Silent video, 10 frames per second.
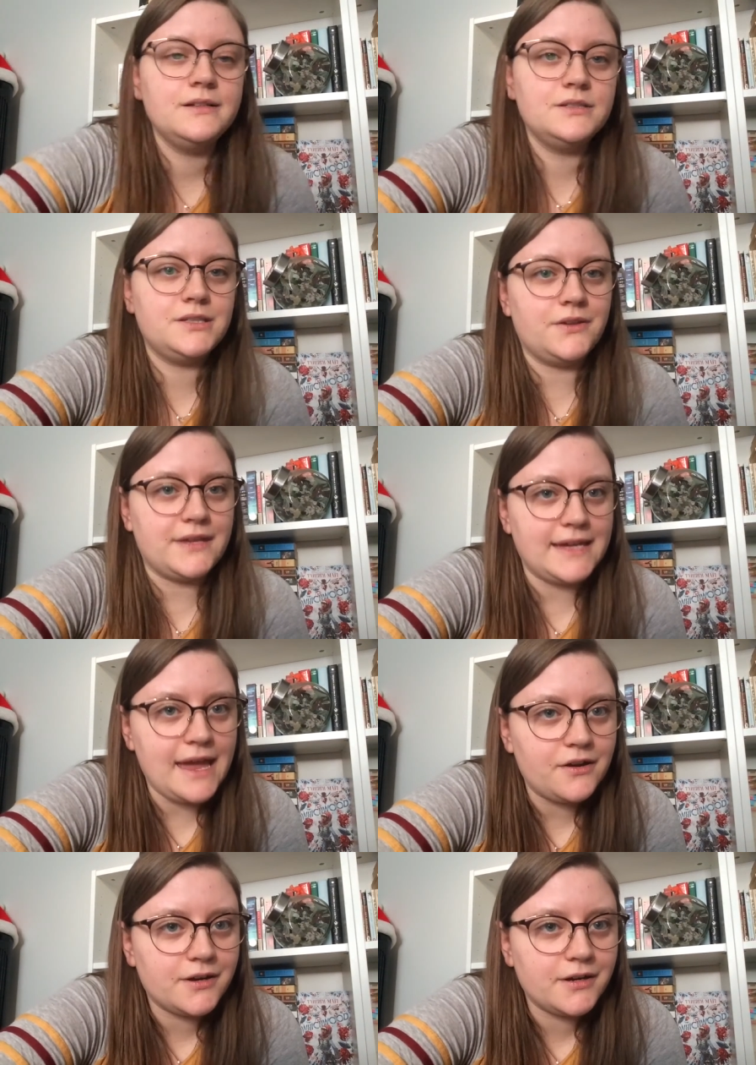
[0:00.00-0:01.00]
So they
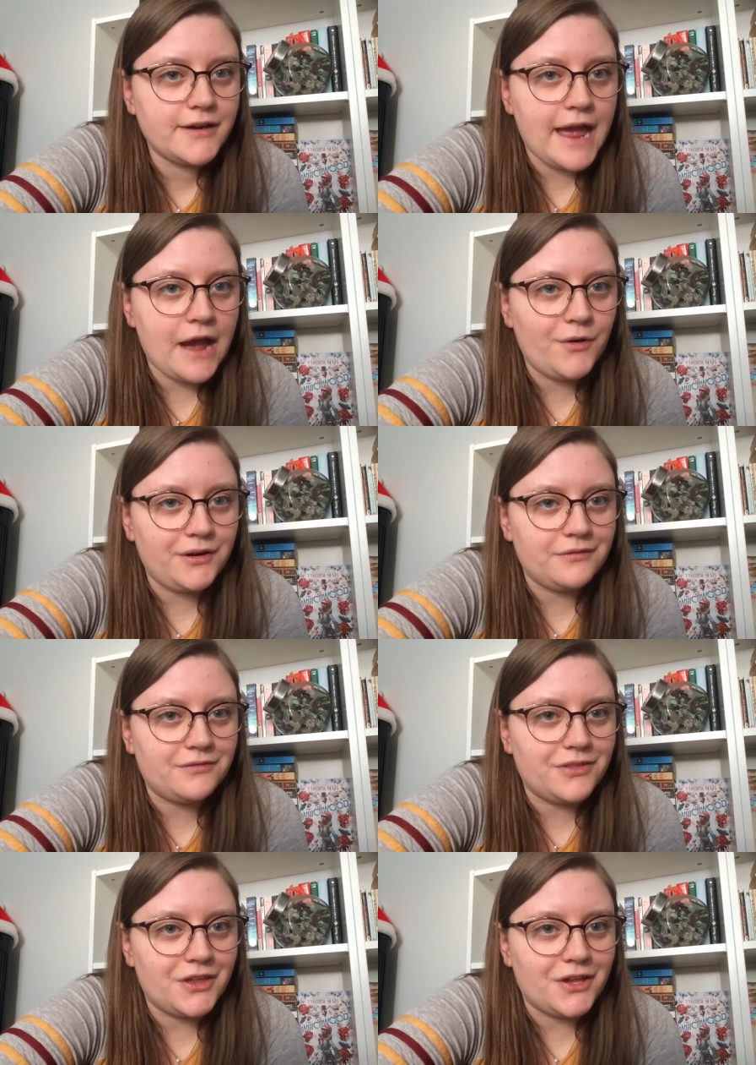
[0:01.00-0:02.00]
get her out
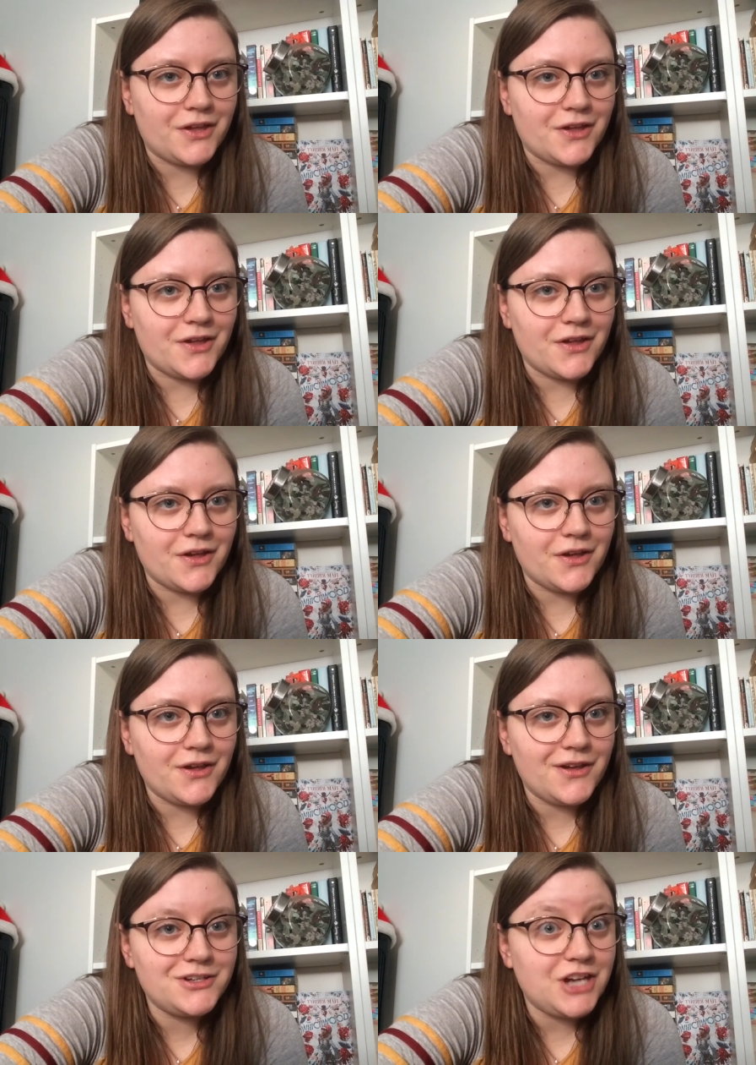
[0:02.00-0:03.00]
of
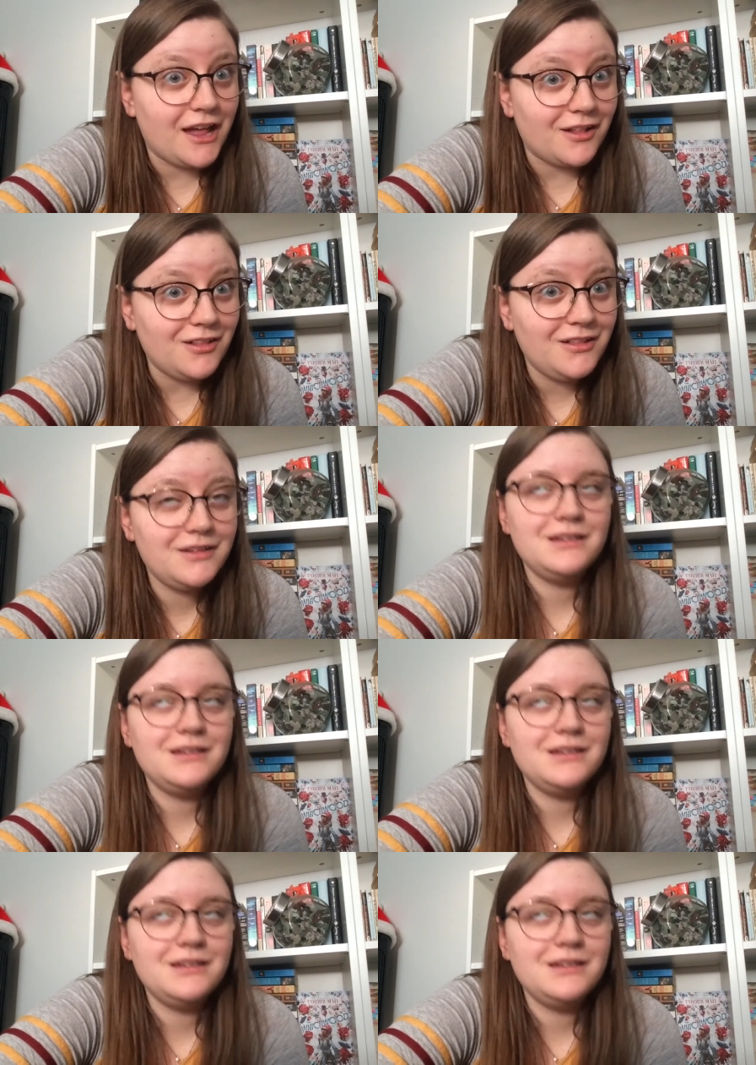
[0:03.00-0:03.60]
the shell,